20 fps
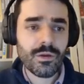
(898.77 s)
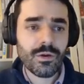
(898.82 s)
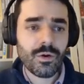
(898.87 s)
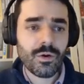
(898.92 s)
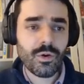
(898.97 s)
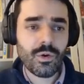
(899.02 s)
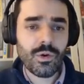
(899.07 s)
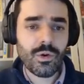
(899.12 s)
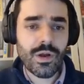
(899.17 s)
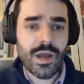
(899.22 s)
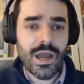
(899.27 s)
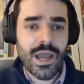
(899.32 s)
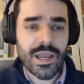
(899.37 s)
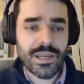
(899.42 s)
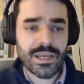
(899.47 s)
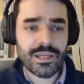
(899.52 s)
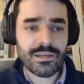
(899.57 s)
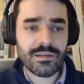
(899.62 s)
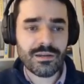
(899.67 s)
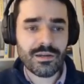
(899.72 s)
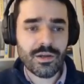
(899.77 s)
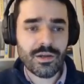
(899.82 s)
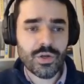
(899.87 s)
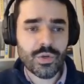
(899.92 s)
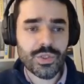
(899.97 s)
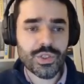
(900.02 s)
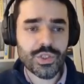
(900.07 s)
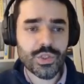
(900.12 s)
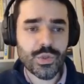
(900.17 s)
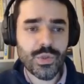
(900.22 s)
or I can
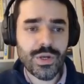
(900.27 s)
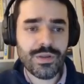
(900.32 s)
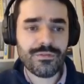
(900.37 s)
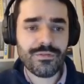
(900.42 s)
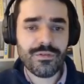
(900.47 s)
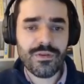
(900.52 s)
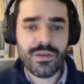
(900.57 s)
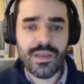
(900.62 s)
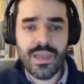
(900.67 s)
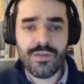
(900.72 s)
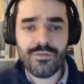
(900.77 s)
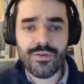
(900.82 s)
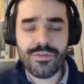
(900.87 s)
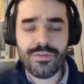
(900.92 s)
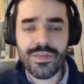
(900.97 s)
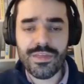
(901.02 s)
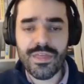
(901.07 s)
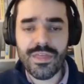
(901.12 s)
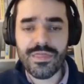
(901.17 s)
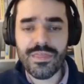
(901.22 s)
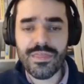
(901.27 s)
retrieve everything that